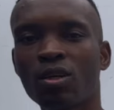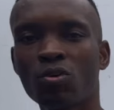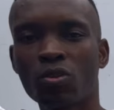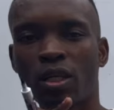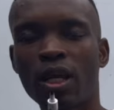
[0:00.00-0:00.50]

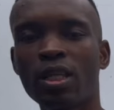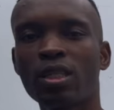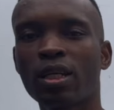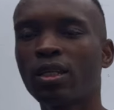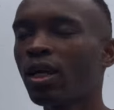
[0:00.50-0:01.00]
to
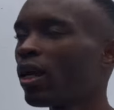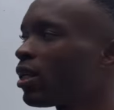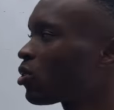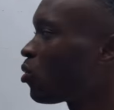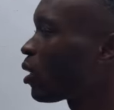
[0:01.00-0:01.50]
300. And
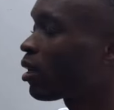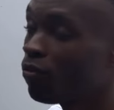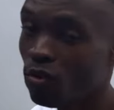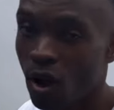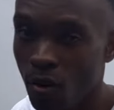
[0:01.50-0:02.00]
it's going to give
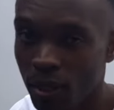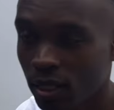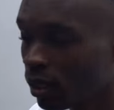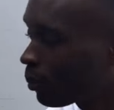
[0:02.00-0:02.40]
you how much?